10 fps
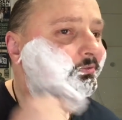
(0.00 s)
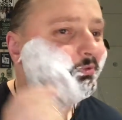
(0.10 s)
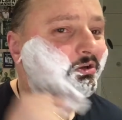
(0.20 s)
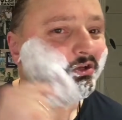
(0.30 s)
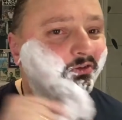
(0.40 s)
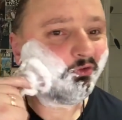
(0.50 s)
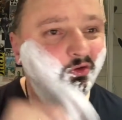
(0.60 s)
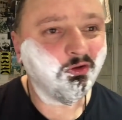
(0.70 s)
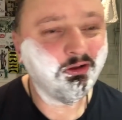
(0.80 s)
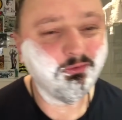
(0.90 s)
Especially if
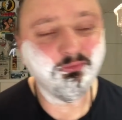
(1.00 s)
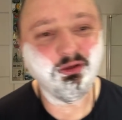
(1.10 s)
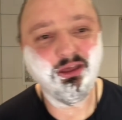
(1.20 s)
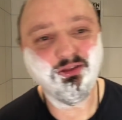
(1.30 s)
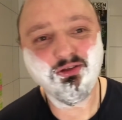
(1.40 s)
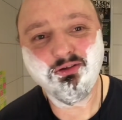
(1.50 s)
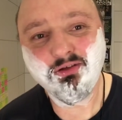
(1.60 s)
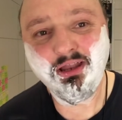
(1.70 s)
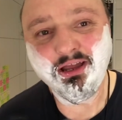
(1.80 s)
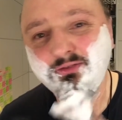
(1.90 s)
you begin to
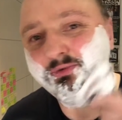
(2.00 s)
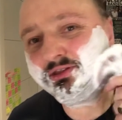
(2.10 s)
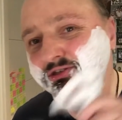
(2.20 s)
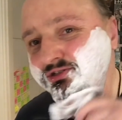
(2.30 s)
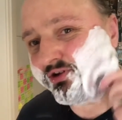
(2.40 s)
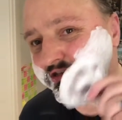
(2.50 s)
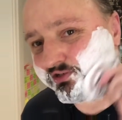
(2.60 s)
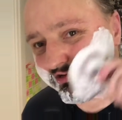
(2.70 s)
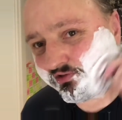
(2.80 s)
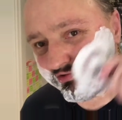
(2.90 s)
collect vintage
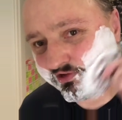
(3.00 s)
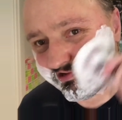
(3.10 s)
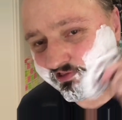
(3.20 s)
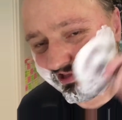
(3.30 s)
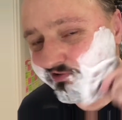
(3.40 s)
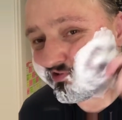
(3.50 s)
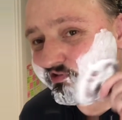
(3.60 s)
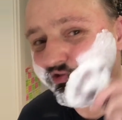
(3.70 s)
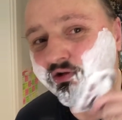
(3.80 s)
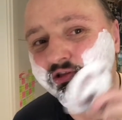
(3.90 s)
razor and you like those.